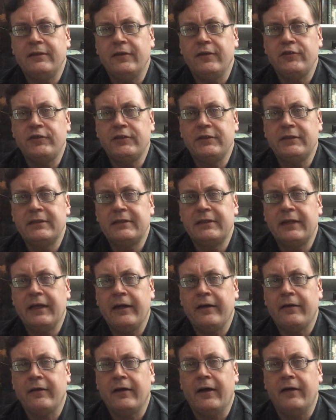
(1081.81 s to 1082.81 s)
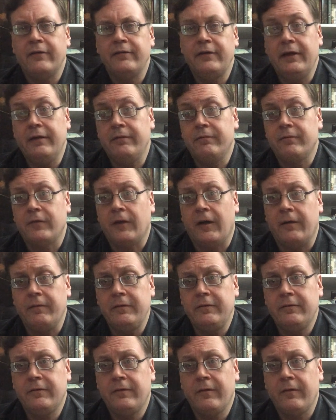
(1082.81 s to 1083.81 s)
notions there of him
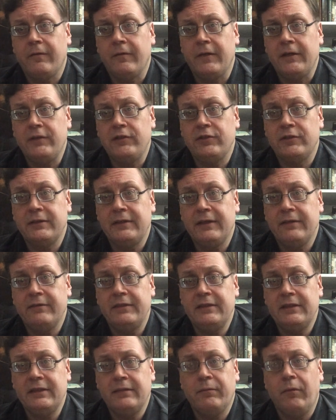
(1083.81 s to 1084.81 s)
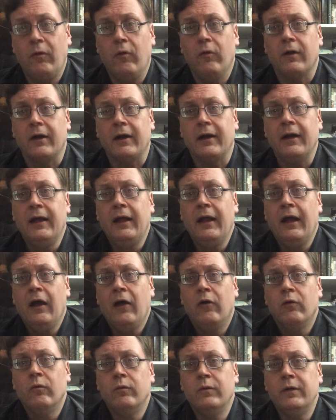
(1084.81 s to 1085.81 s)
robbing from the rich and giving to the poor,
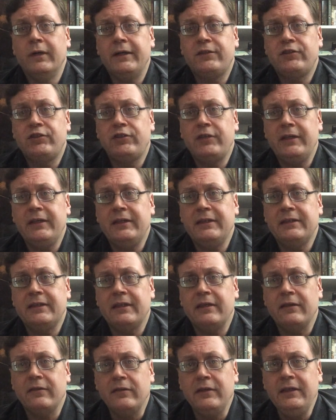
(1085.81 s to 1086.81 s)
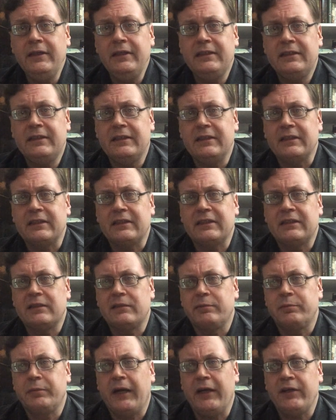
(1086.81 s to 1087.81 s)
which is at least an
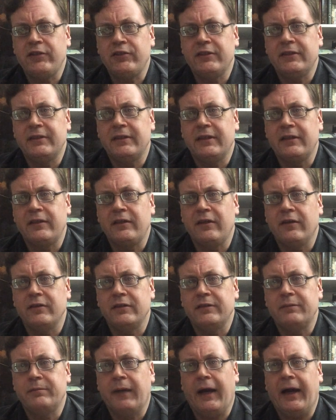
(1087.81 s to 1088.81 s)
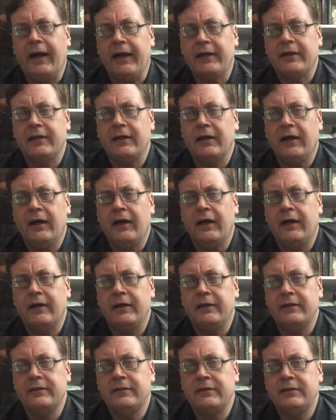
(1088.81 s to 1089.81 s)
expression that goes back
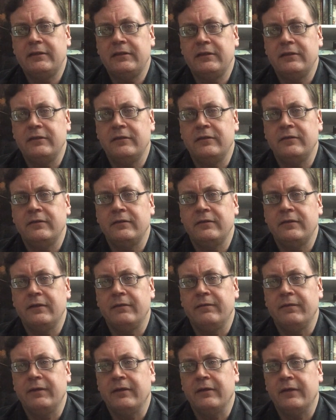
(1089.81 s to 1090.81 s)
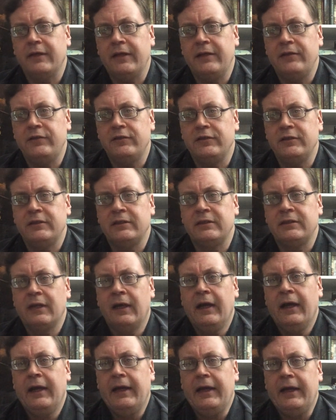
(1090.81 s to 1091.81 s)
to the Middle Ages.
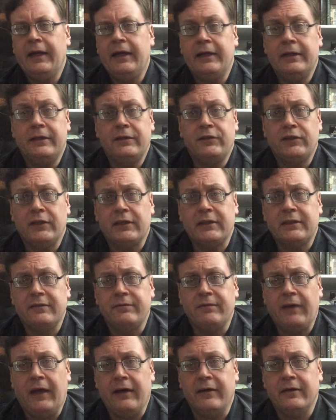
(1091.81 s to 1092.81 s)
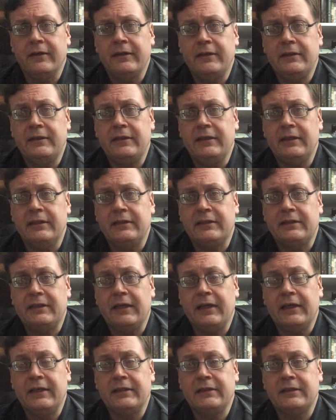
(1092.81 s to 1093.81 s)
In Just a Ballad, it
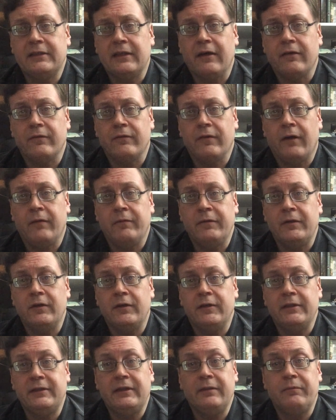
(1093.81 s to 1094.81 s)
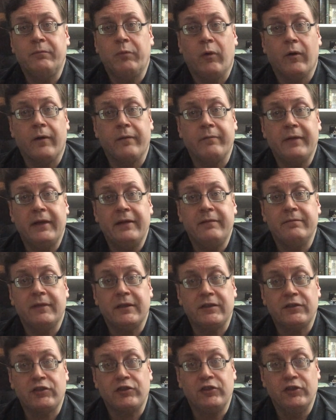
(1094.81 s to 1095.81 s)
says that Robin Hood did poor men
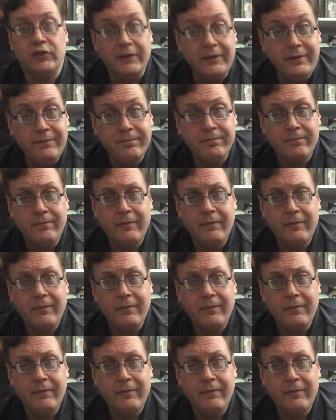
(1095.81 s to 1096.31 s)
much good.